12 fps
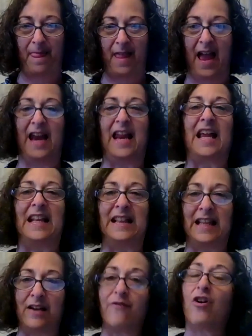and it can
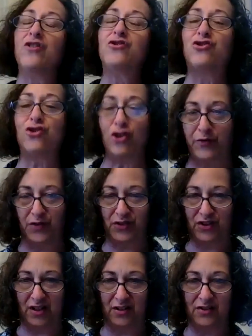live on
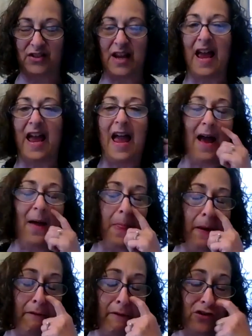surfaces and
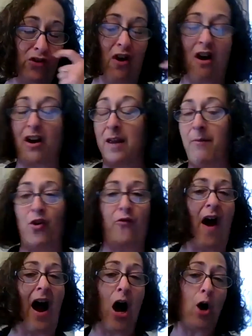there is an argument of
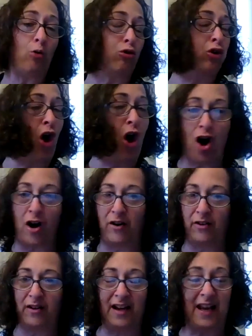how
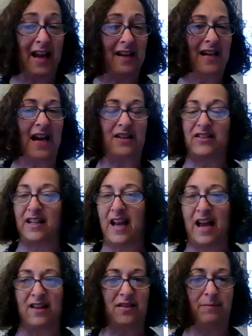long, again, testing
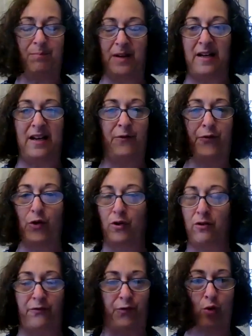hasn't been in
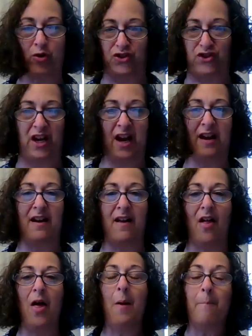full force yet,
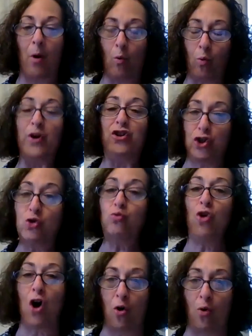but we do
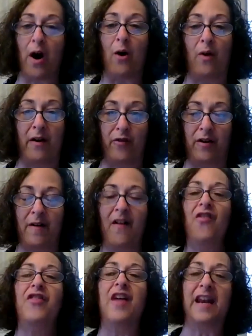know, however,
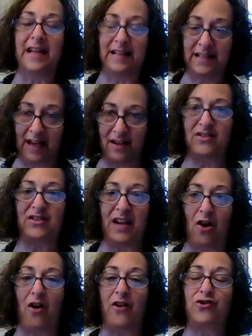that it does
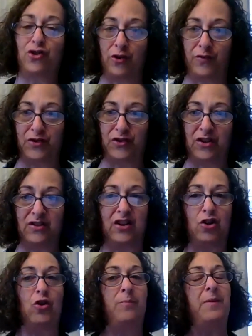stay on surfaces.
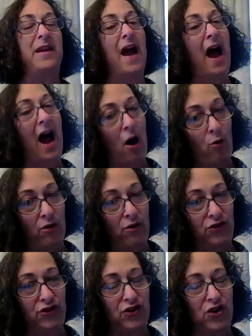It could be
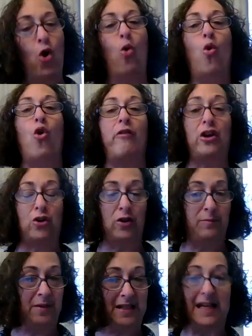hours or it
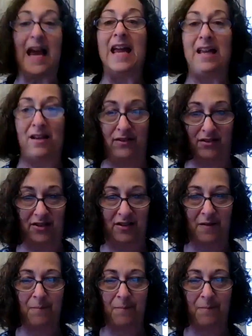could be days.